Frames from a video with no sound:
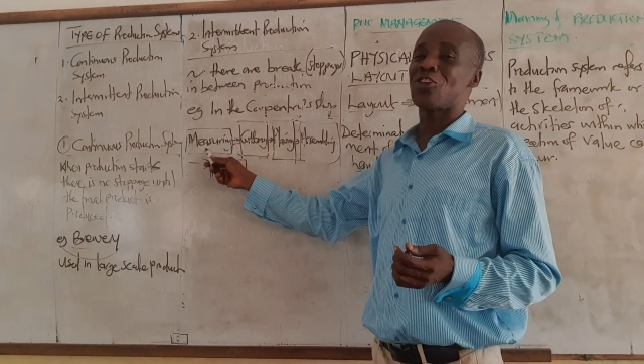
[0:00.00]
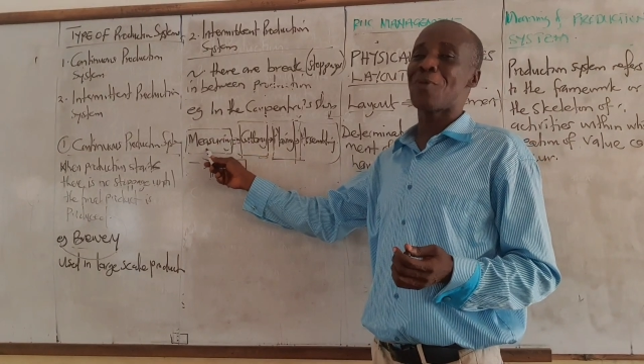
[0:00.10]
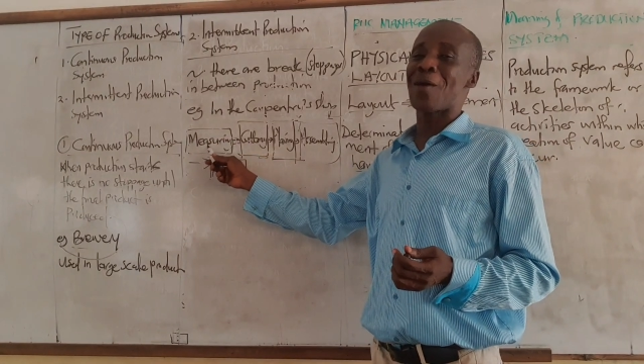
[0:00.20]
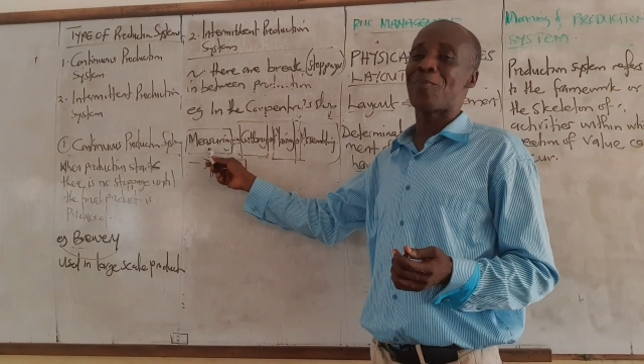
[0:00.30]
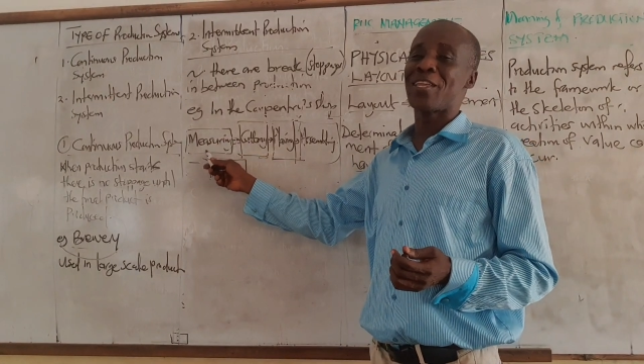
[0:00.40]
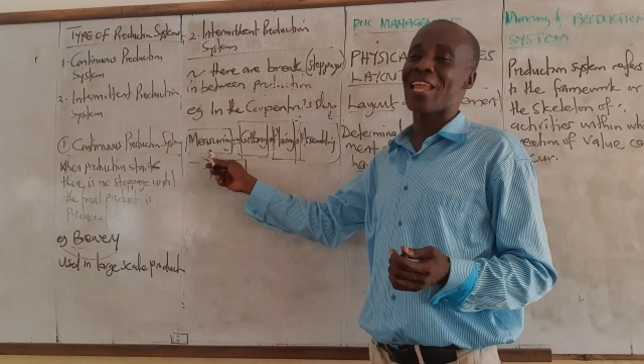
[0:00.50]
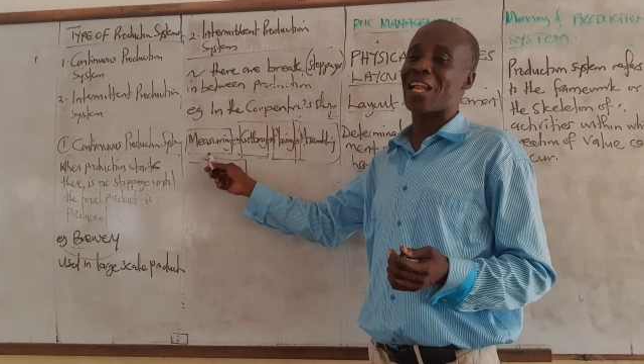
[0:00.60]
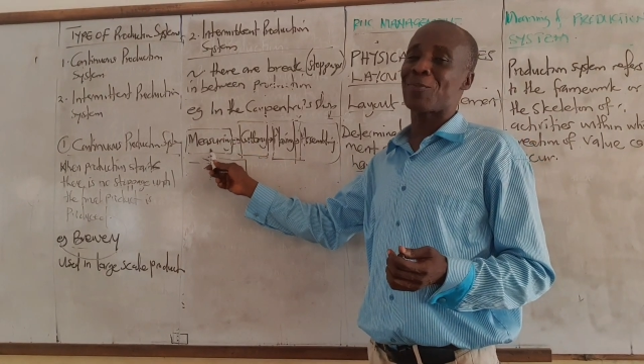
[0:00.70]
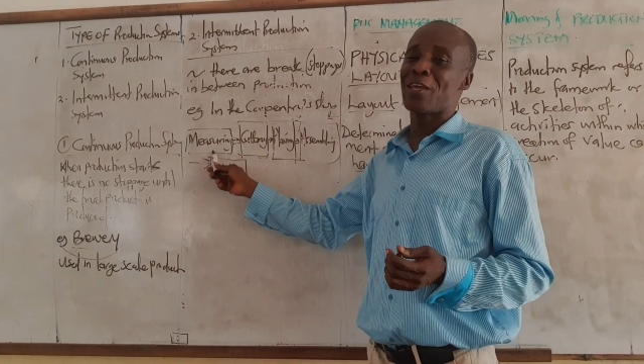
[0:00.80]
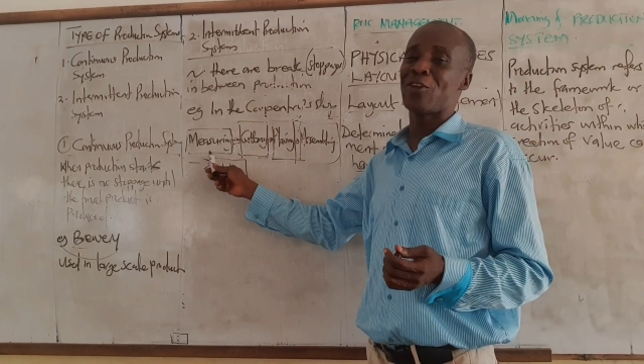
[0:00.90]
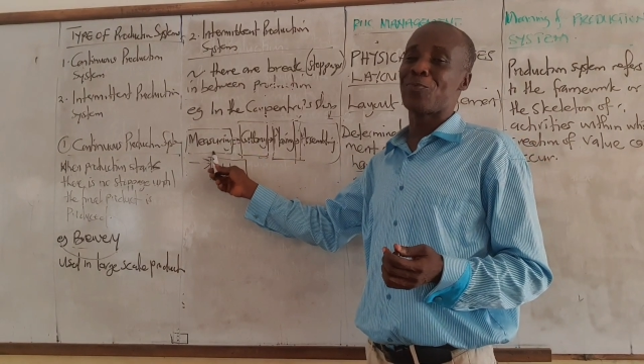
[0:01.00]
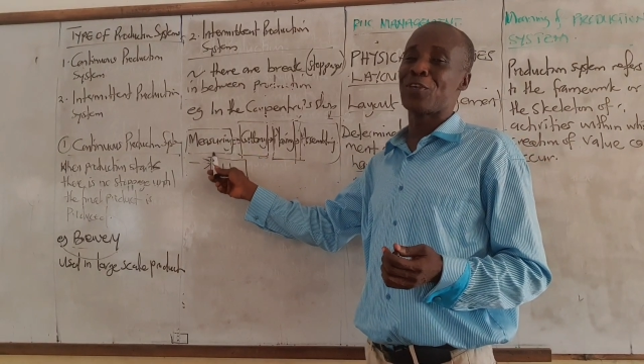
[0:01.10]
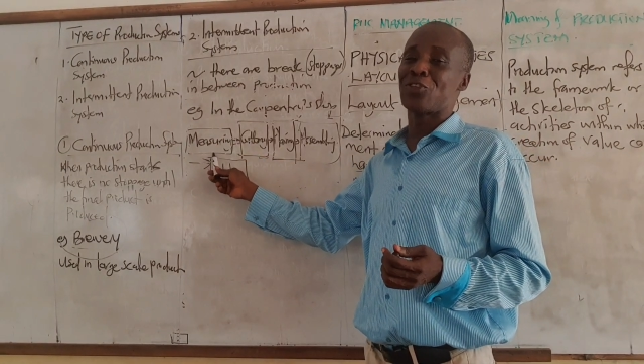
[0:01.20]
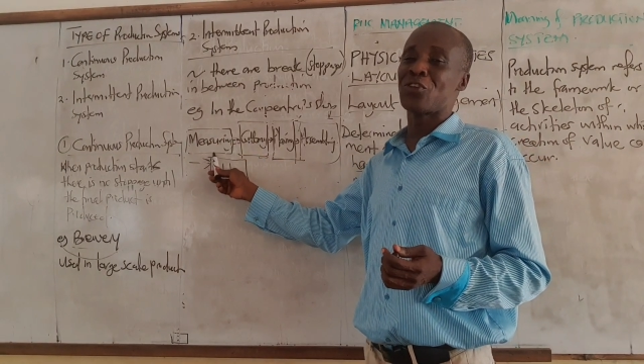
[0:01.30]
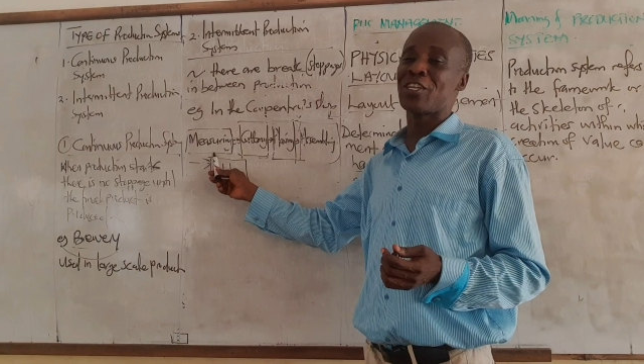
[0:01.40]
human being that may
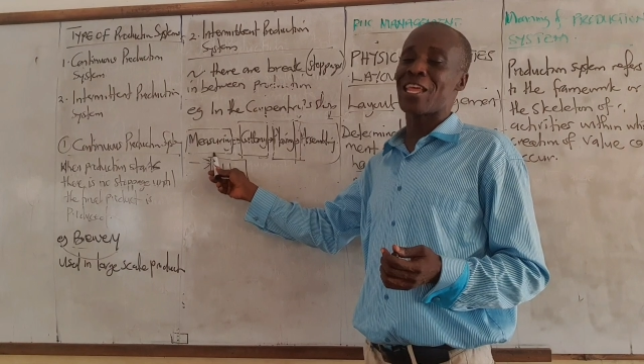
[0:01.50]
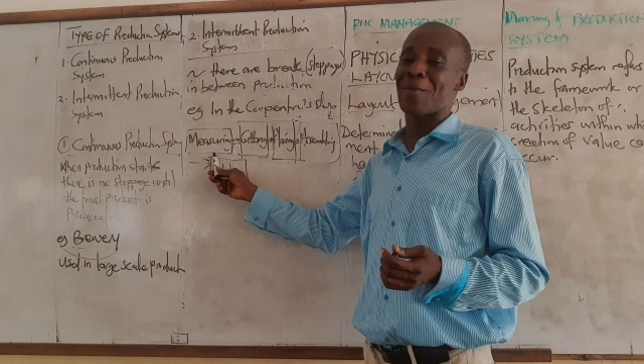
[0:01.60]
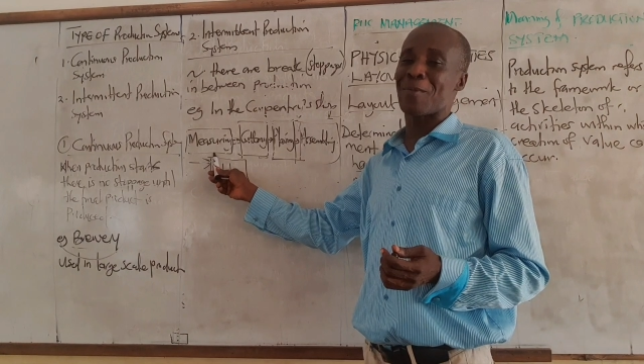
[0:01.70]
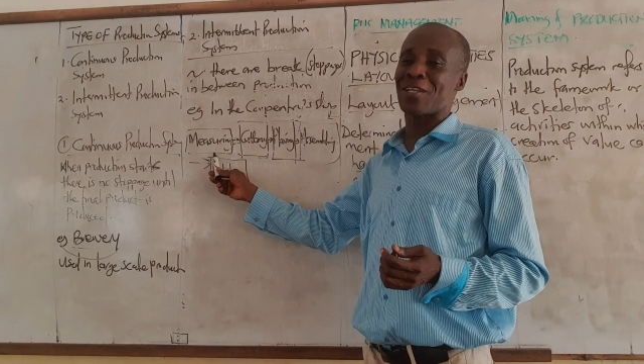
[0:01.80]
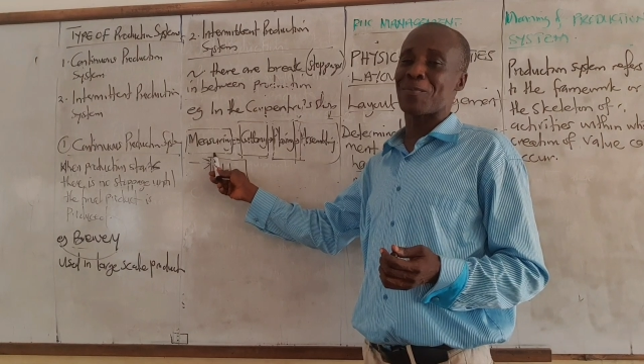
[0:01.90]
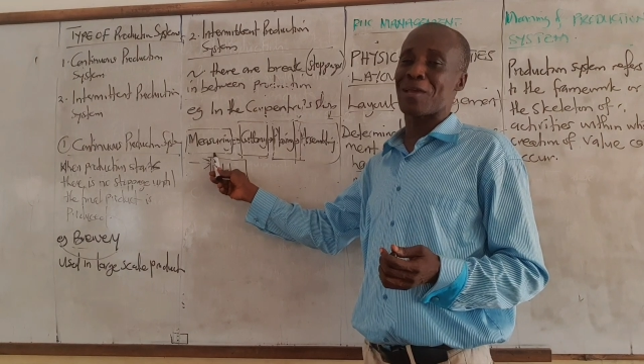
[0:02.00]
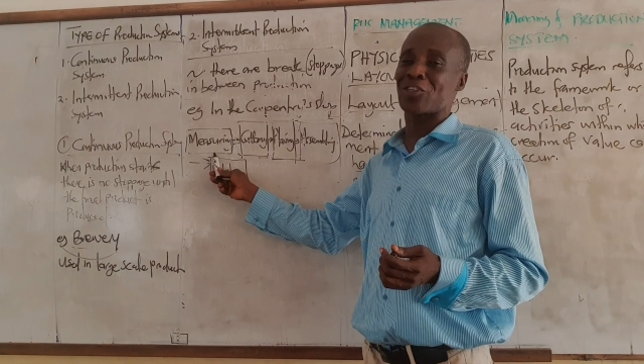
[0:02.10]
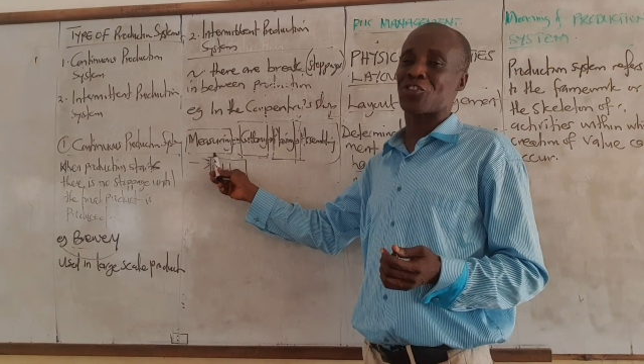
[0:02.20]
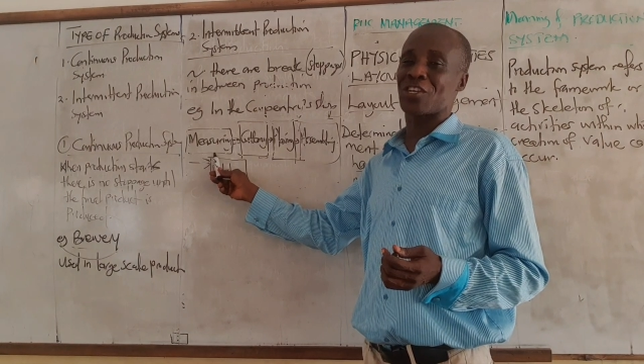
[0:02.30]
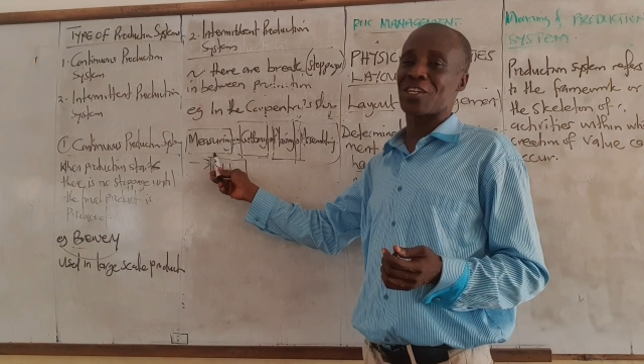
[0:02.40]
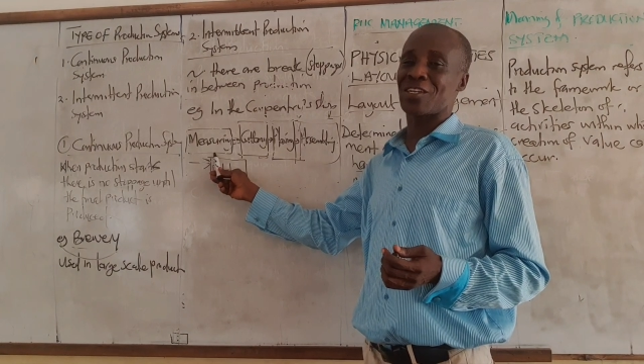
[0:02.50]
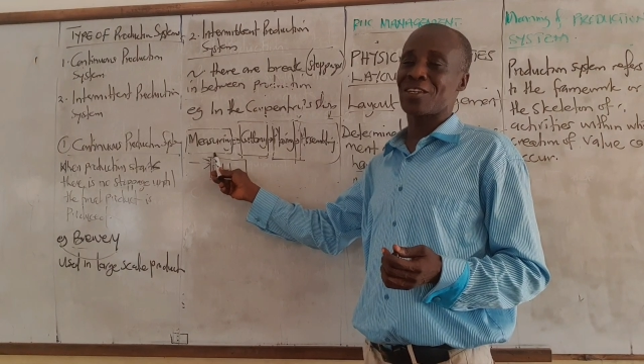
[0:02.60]
be doing the measuring.